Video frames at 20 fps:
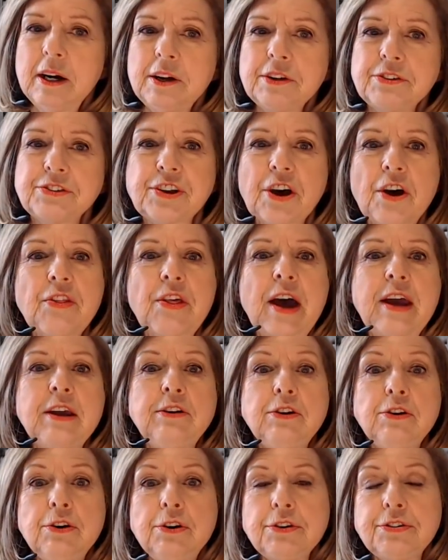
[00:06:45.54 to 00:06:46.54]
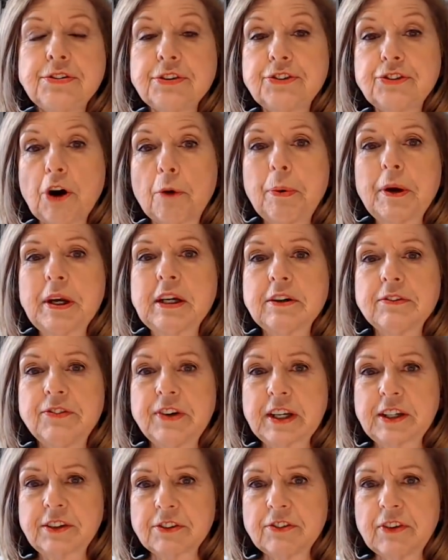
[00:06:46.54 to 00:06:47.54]
So they use the drop in
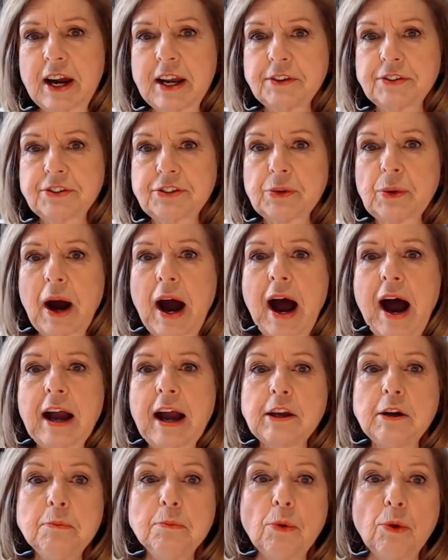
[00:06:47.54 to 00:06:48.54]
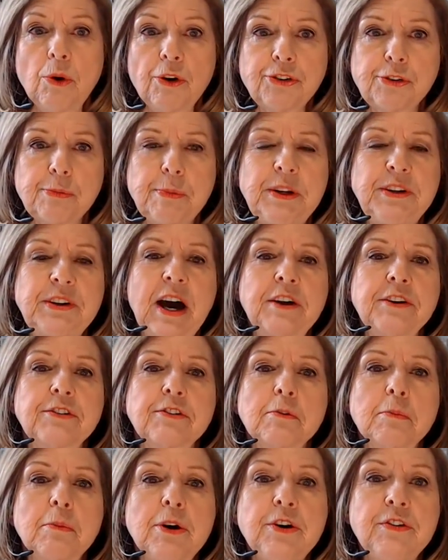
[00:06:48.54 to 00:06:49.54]
conviction rates to argue more should be done to
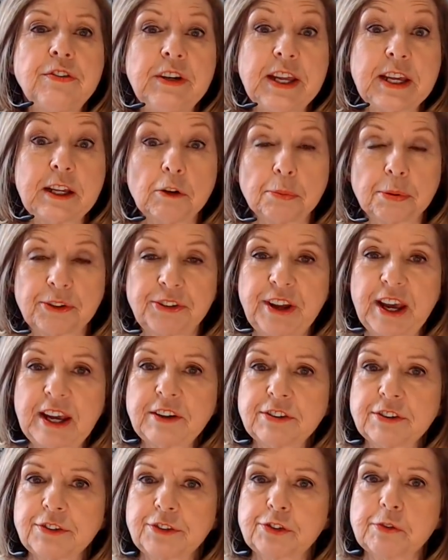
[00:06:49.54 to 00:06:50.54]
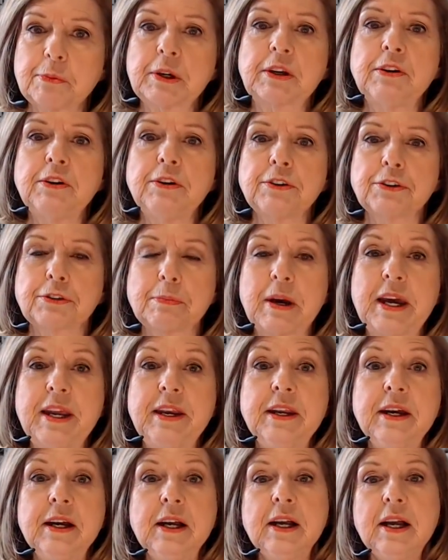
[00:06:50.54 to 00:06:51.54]
remove legal protections from accused
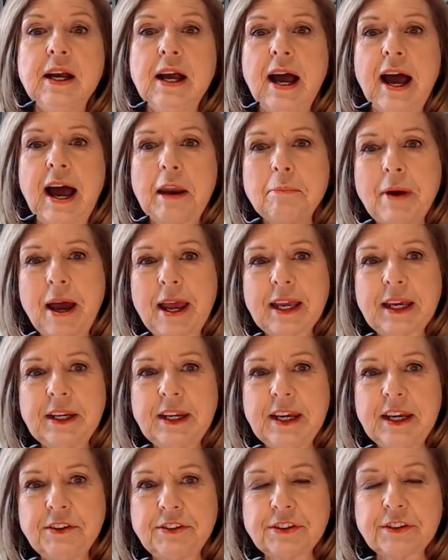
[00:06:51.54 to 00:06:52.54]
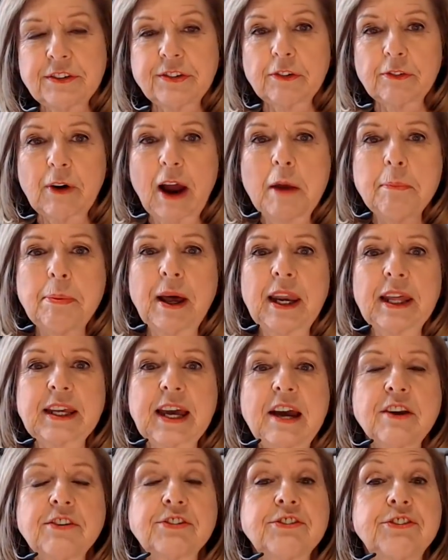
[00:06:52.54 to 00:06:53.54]
men and make it easier for rape
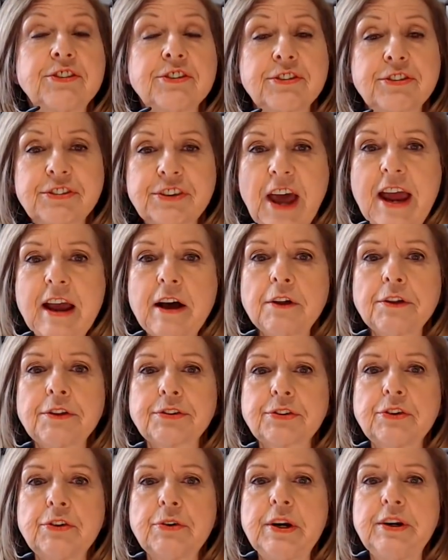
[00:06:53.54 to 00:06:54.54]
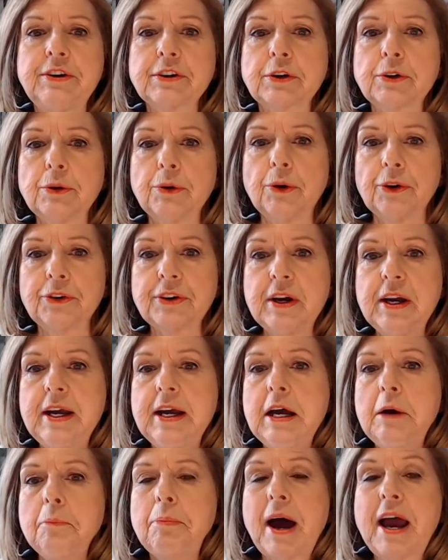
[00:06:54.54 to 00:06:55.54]
allegations to sail through into court
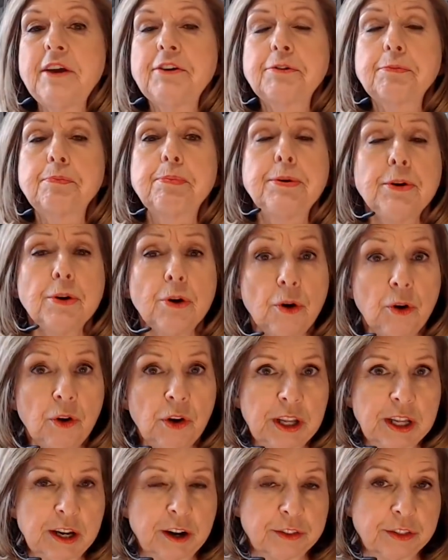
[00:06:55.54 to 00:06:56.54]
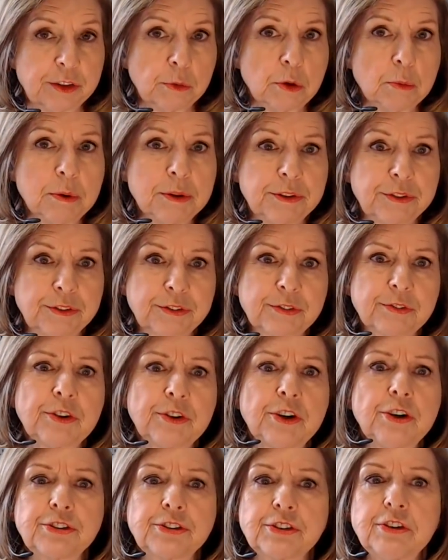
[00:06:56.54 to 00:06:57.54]
based purely on the woman's
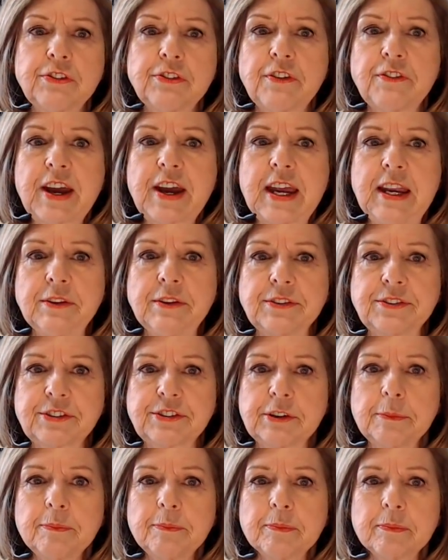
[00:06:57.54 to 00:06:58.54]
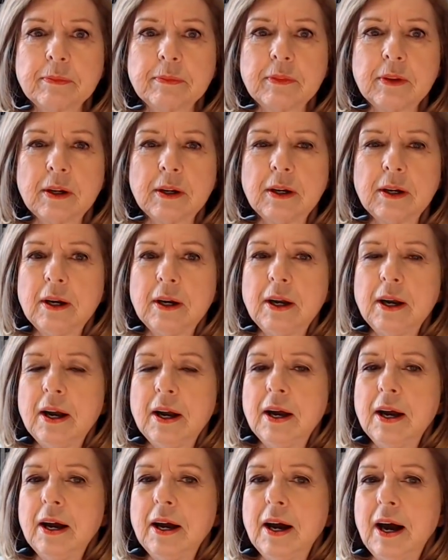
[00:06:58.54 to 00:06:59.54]
version of events.
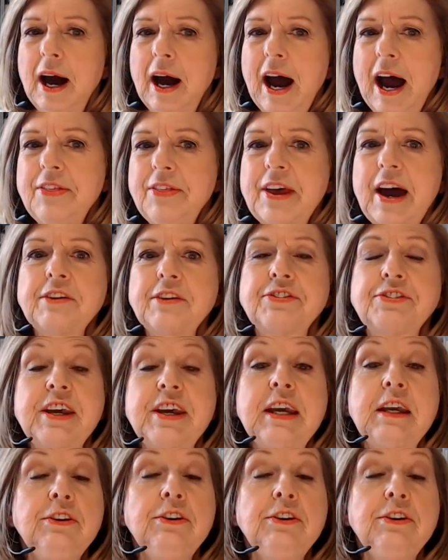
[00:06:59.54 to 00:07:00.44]
And they seek